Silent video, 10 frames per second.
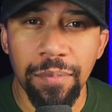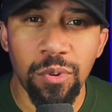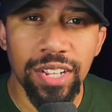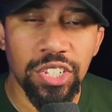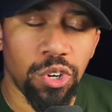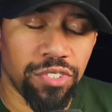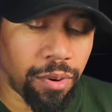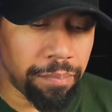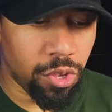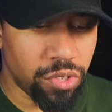one source for
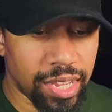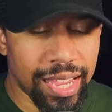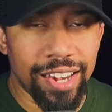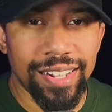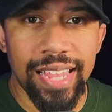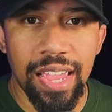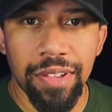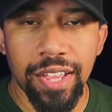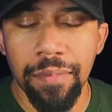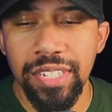music, entertainment,
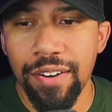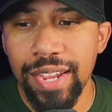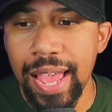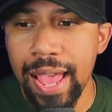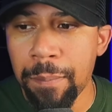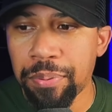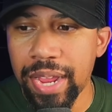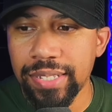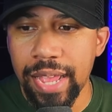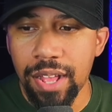commentary, and breakdowns.